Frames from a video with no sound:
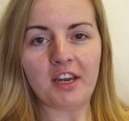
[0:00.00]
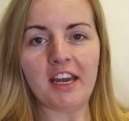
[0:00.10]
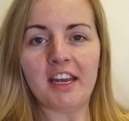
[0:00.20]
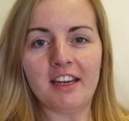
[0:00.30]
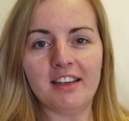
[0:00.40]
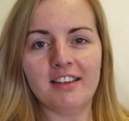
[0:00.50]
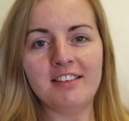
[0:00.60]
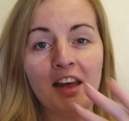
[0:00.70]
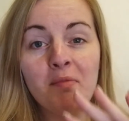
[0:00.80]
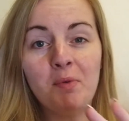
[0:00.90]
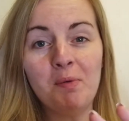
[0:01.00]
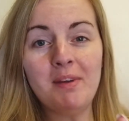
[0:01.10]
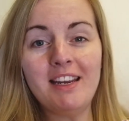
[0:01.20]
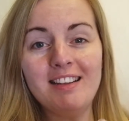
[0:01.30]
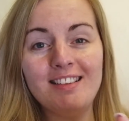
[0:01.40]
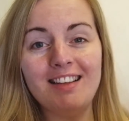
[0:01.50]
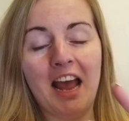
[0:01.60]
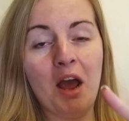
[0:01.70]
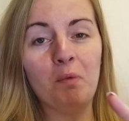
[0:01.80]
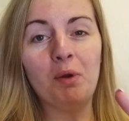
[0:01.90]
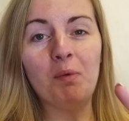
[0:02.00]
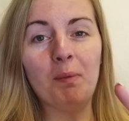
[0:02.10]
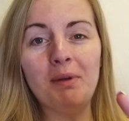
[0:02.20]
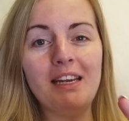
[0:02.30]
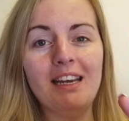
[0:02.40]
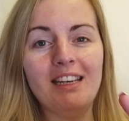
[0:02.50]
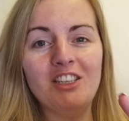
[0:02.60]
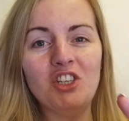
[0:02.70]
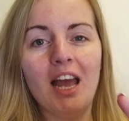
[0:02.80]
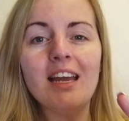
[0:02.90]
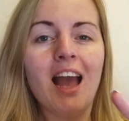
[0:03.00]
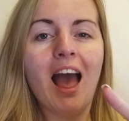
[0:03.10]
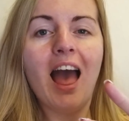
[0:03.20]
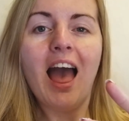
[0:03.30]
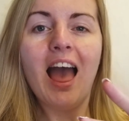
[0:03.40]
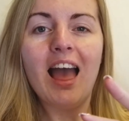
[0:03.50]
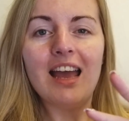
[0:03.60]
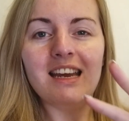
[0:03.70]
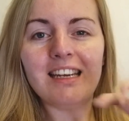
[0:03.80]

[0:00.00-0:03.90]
Okay, 10 more minutes and we will be in Shanghai.